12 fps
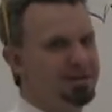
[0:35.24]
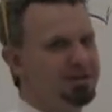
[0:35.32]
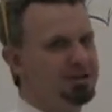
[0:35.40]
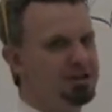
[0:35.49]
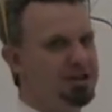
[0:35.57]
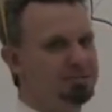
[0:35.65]

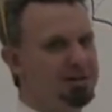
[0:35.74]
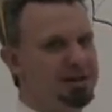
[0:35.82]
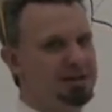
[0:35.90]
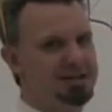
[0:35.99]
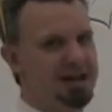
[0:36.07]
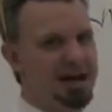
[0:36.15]
just
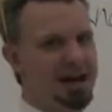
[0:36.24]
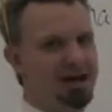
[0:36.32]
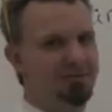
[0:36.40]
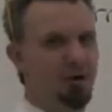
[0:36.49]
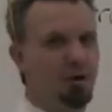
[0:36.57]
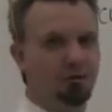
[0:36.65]
because I
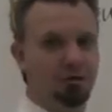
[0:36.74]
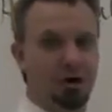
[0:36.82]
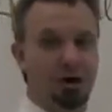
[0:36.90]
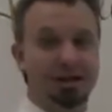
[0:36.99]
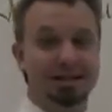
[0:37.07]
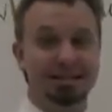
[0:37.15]
have
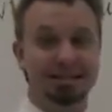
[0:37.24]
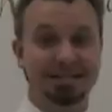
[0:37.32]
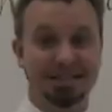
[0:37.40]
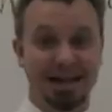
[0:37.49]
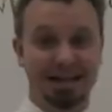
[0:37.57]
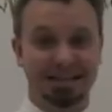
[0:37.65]
over
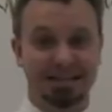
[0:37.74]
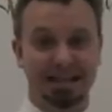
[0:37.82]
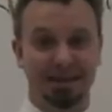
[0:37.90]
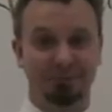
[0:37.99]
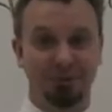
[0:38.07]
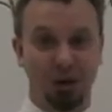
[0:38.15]

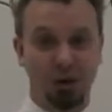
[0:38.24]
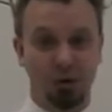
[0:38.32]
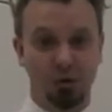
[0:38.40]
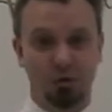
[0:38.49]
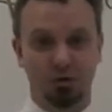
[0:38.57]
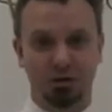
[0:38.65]
60
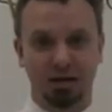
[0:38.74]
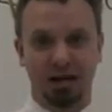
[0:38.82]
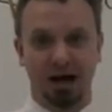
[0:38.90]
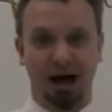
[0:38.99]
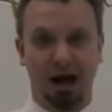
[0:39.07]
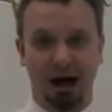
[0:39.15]
views
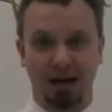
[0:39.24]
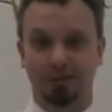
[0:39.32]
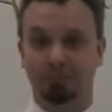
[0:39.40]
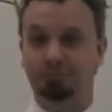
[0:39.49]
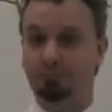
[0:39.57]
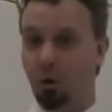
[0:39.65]

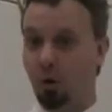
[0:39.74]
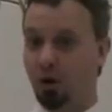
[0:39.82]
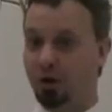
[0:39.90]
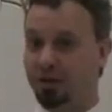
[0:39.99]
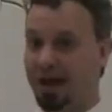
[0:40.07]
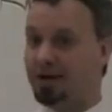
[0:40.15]
on
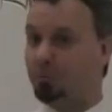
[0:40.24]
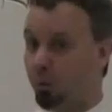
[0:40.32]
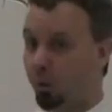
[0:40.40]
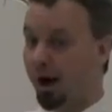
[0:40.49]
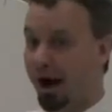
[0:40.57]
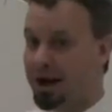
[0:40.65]
more than
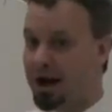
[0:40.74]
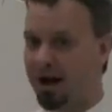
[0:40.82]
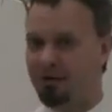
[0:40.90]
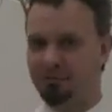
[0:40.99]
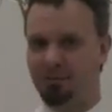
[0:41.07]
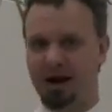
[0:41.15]
one
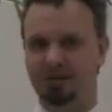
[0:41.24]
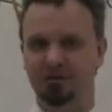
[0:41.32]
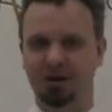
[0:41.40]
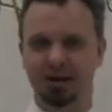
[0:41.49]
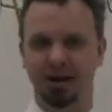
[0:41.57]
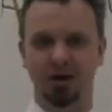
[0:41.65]
of my
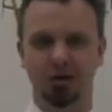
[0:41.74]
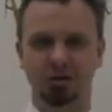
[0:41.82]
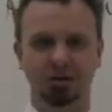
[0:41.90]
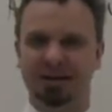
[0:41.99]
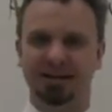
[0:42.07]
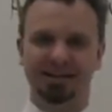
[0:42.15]

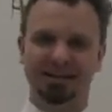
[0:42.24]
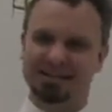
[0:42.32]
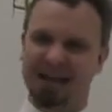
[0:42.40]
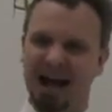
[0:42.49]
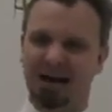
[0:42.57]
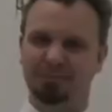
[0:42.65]
videos does
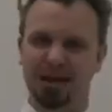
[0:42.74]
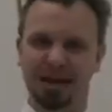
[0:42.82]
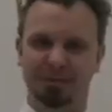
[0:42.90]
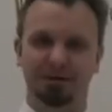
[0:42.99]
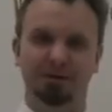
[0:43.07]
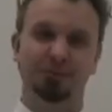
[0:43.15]
not
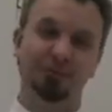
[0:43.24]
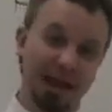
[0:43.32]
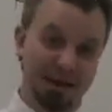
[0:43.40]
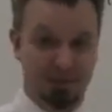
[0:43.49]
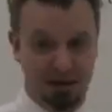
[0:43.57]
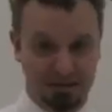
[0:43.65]
make me
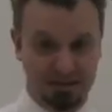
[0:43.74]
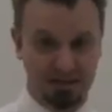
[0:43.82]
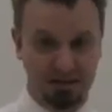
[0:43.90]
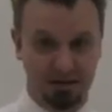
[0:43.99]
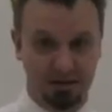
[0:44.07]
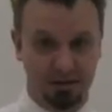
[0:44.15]

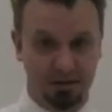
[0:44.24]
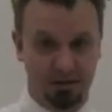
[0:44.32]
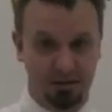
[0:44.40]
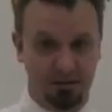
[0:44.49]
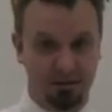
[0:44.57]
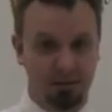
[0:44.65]
famous.
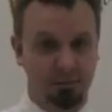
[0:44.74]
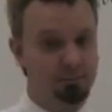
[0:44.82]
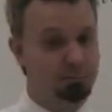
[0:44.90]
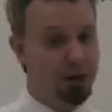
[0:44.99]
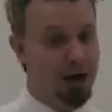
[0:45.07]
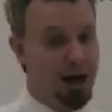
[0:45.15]

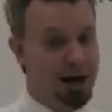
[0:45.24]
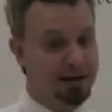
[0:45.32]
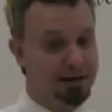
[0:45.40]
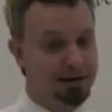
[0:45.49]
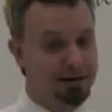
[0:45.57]
But